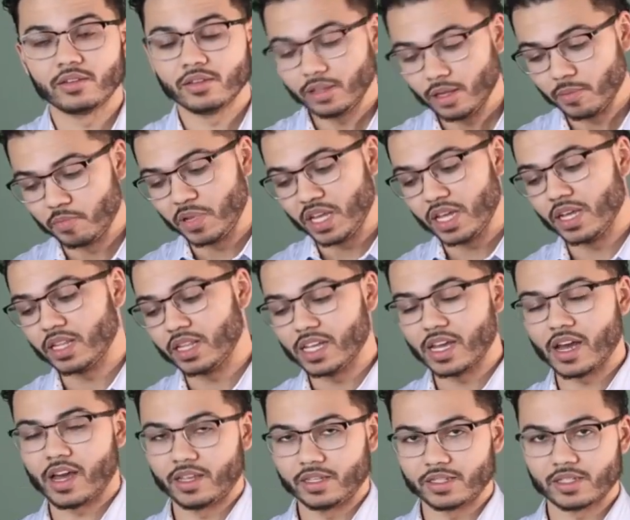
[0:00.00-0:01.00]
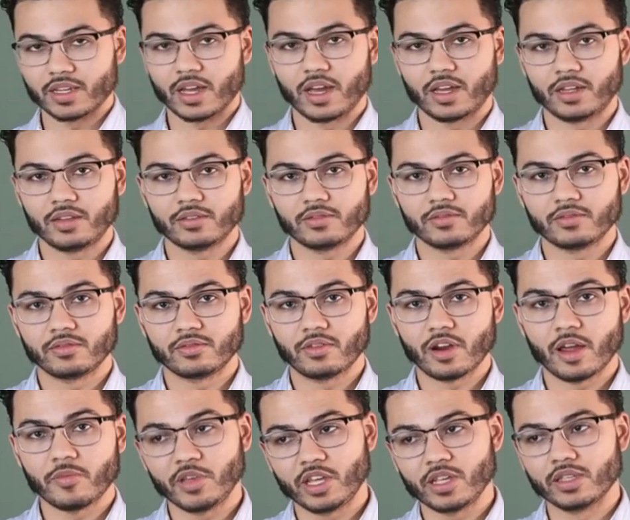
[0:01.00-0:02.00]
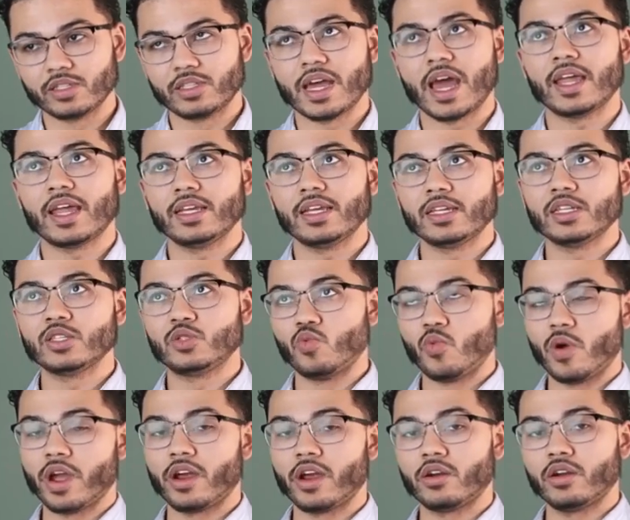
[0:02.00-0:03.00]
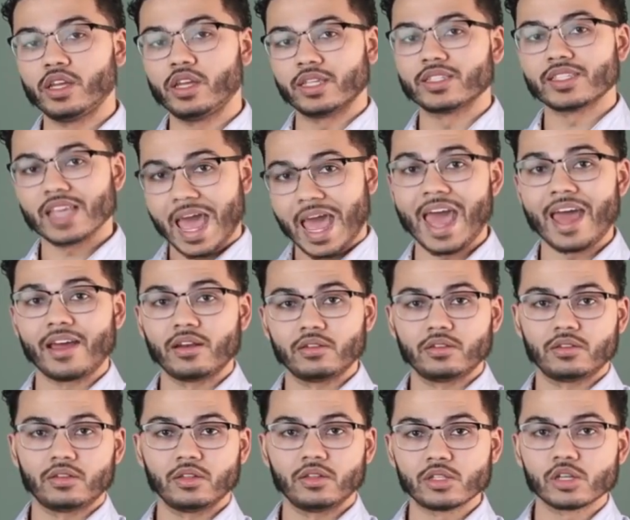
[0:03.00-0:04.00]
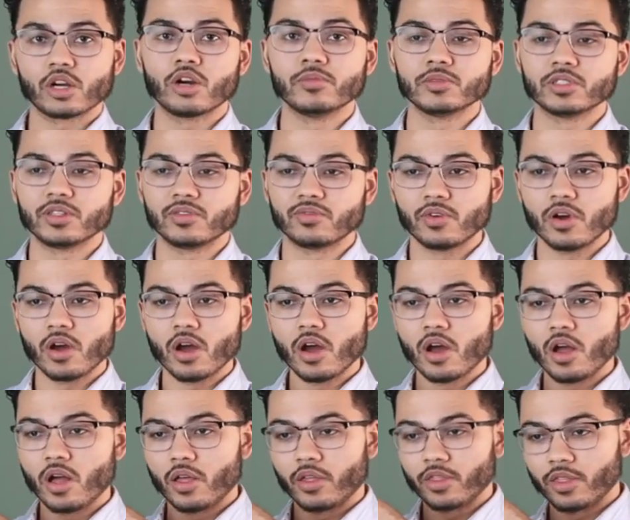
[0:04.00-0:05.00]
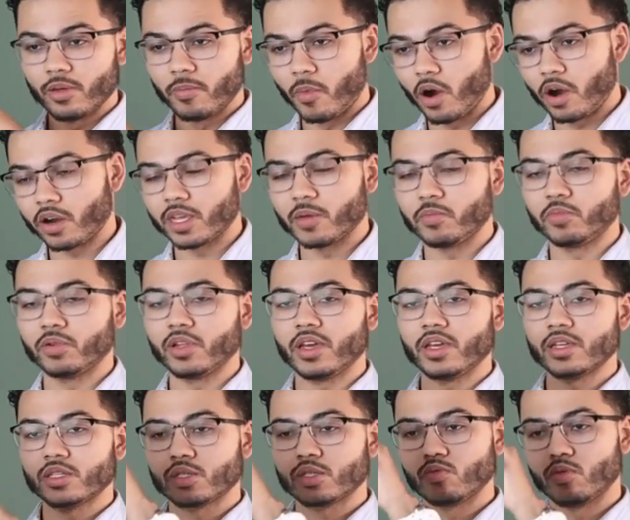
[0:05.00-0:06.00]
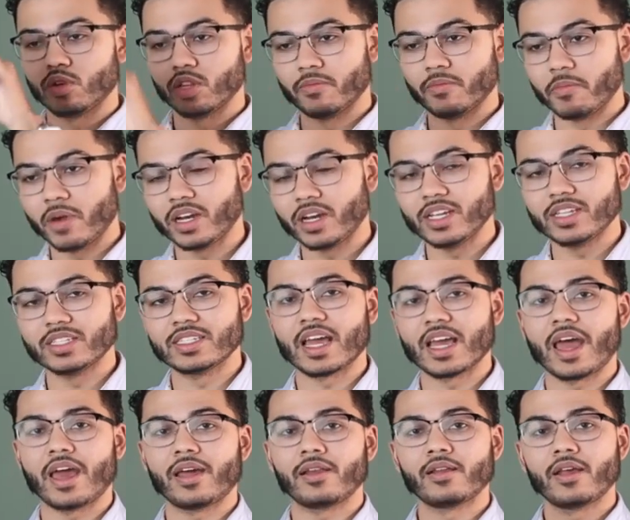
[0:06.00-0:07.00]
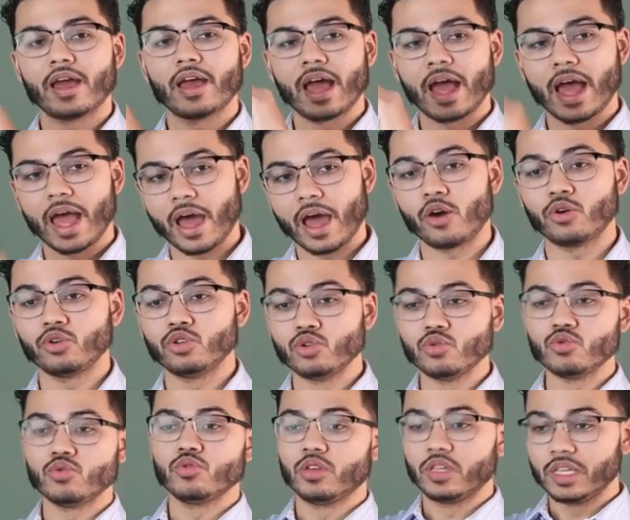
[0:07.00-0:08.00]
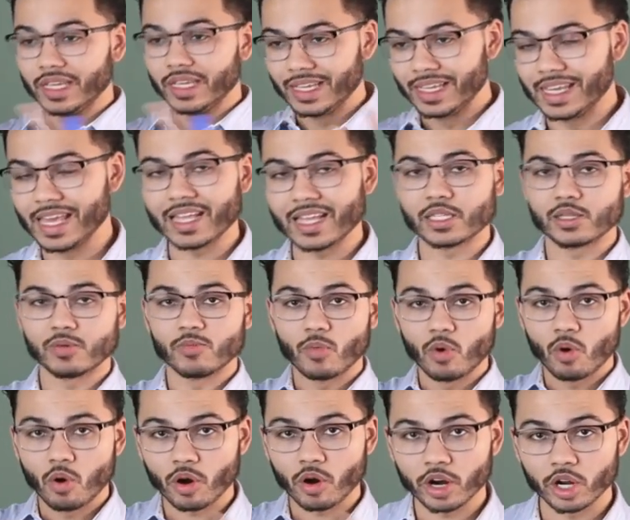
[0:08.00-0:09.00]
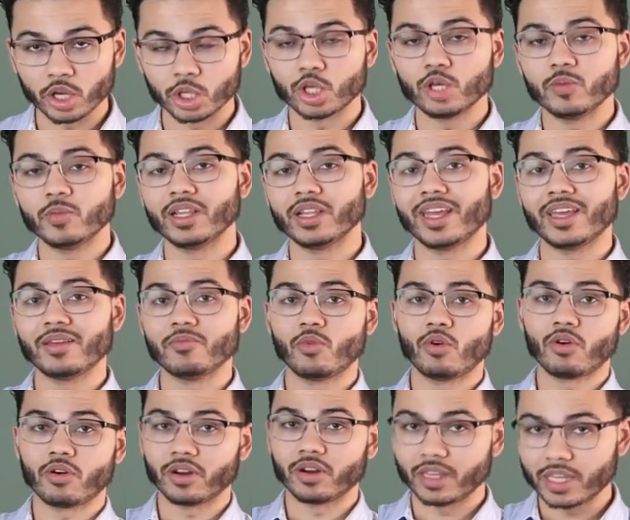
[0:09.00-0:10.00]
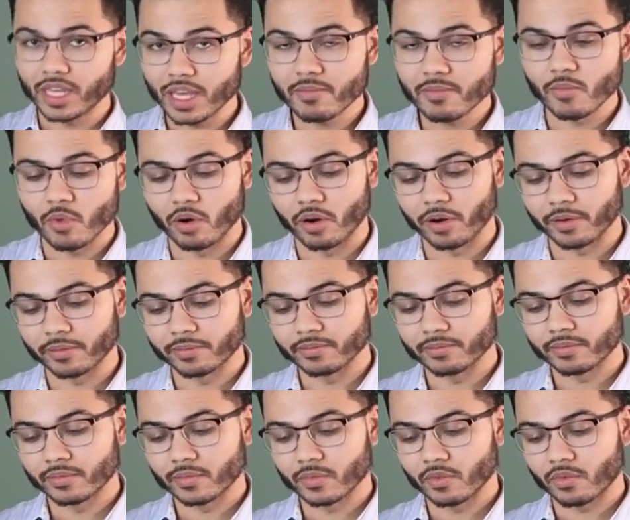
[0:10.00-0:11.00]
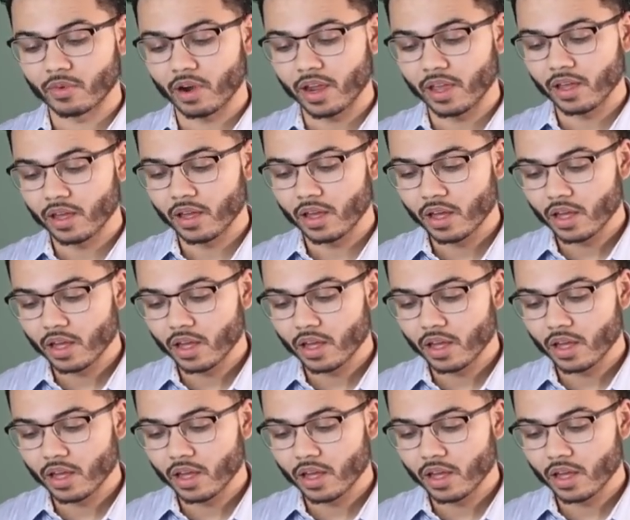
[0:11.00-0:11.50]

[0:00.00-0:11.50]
the B and the I side, right? Because that is where it's at in terms of the marketplace, where the money's at, how you get more, accumulate more, and keep more, right?